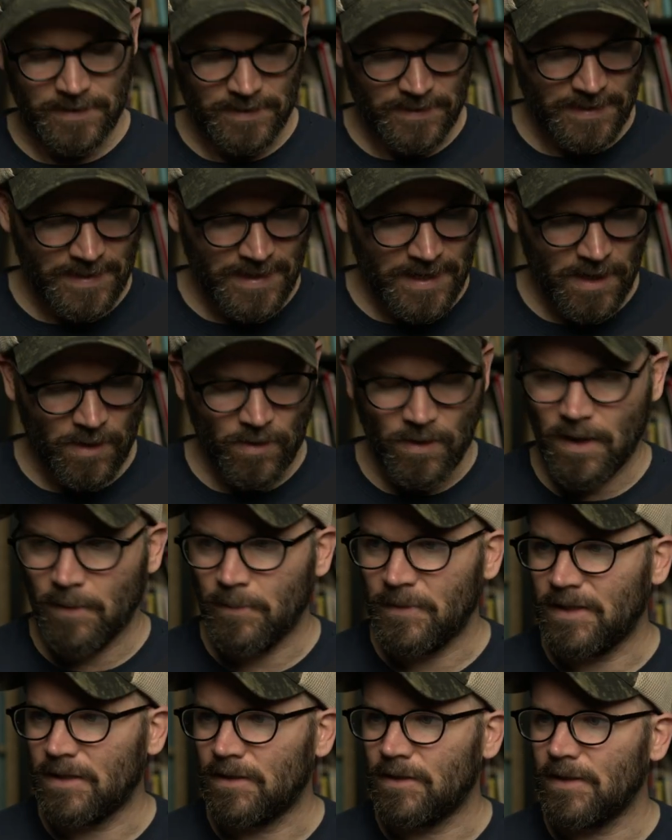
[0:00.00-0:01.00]
Now I'm
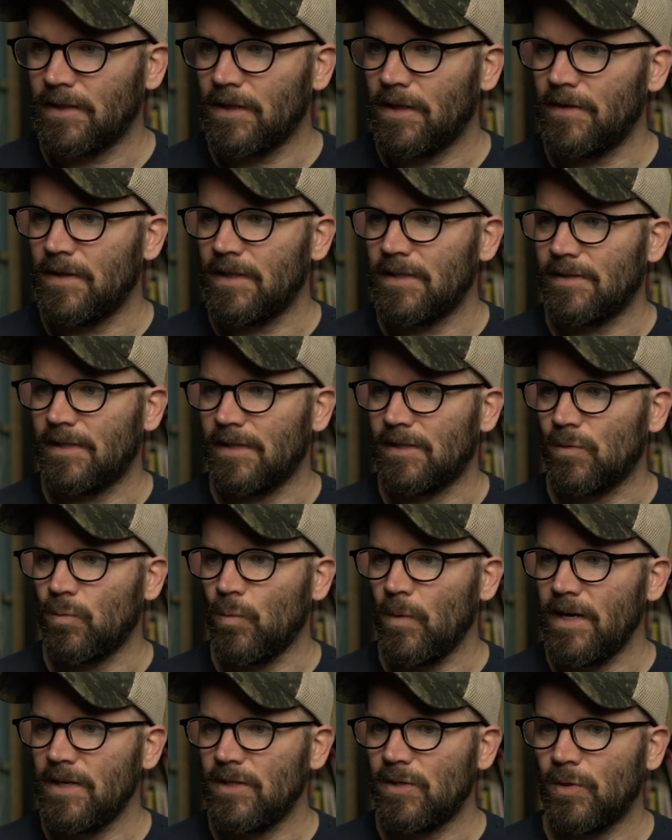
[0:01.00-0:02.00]
gonna click on this, that's
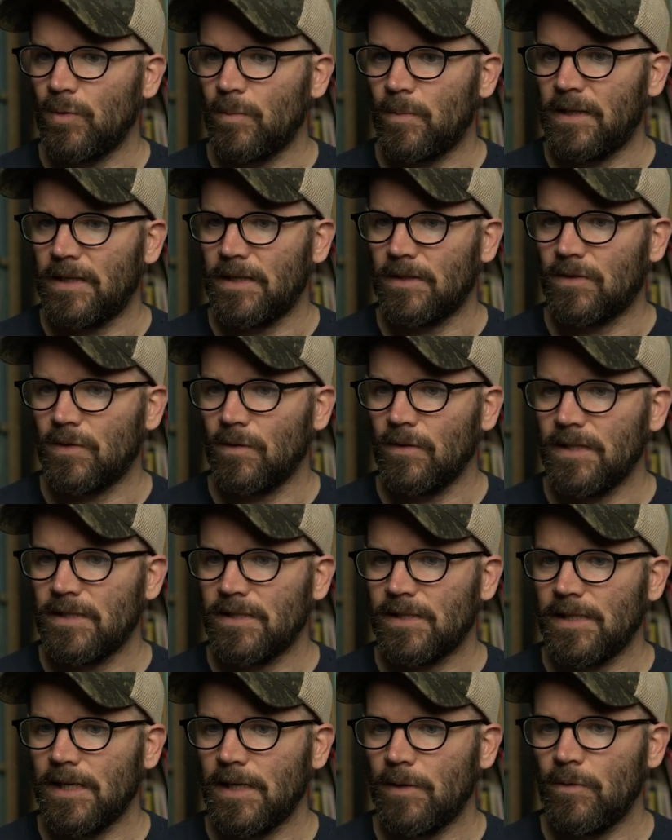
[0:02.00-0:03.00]
way too big. So
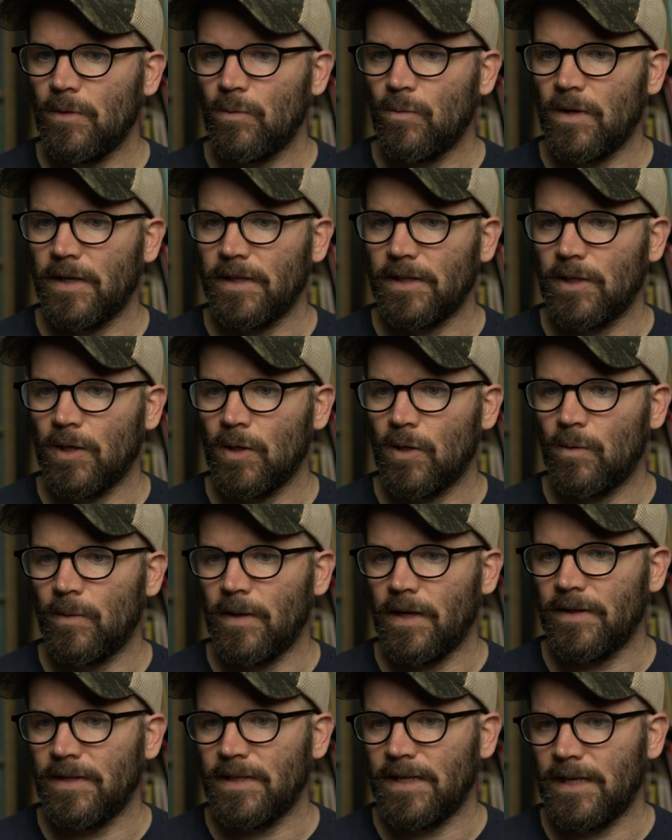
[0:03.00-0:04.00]
let's say we wanna go
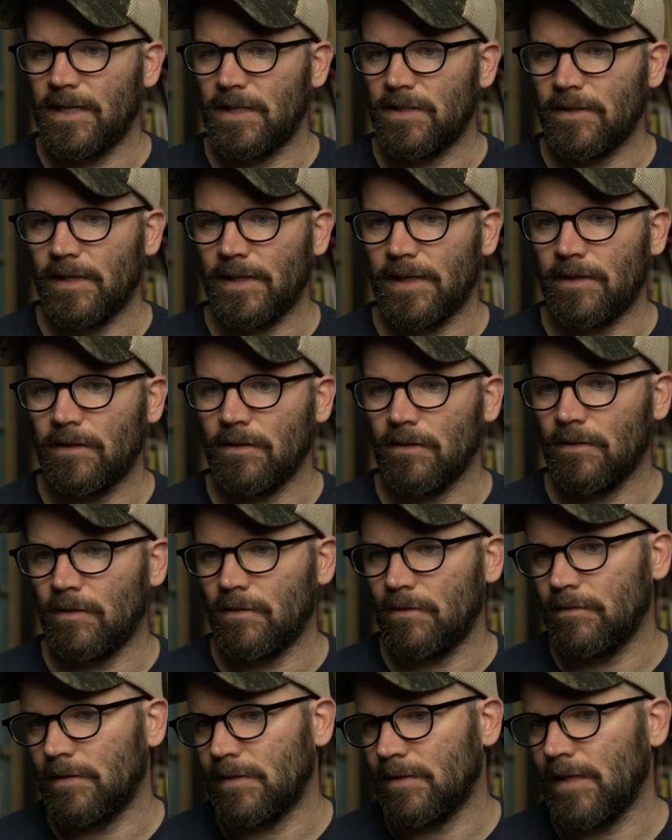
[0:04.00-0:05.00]
around the edge, like
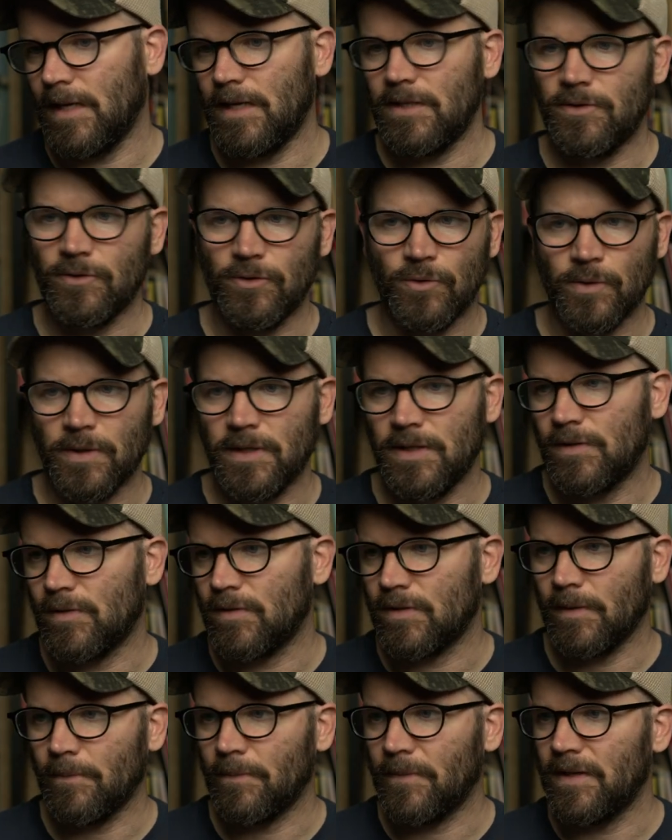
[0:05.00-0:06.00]
all this edge of grease or
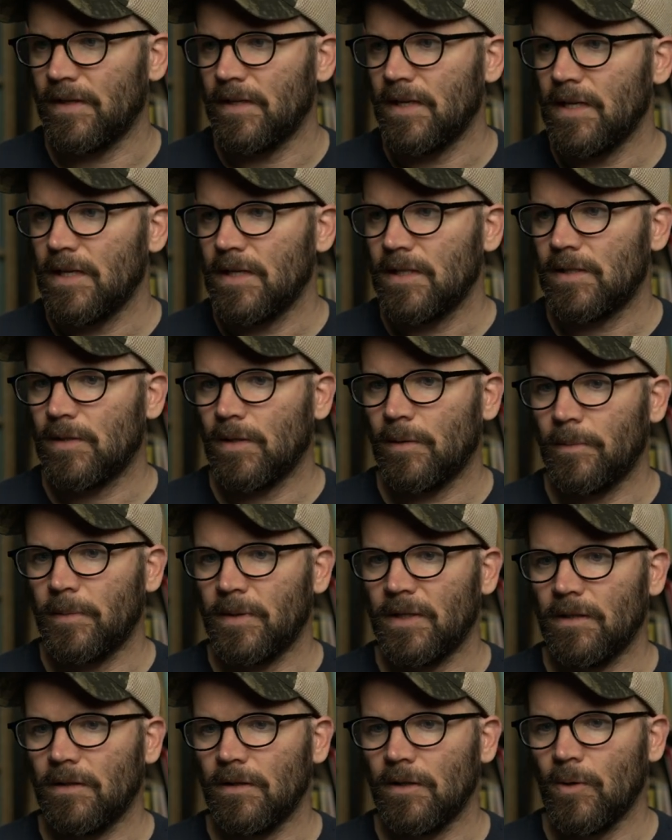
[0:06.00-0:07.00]
something. So I'm
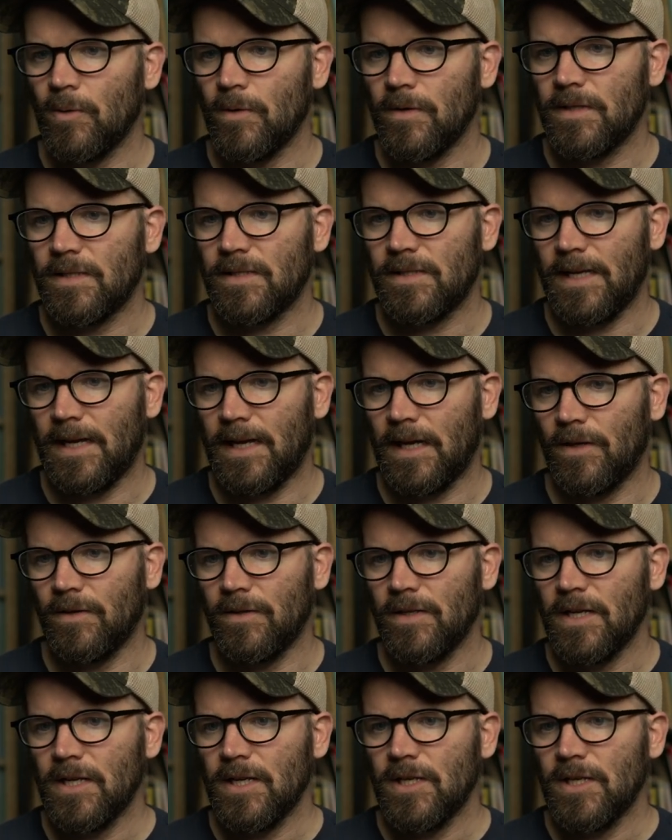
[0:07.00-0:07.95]
gonna lower this down.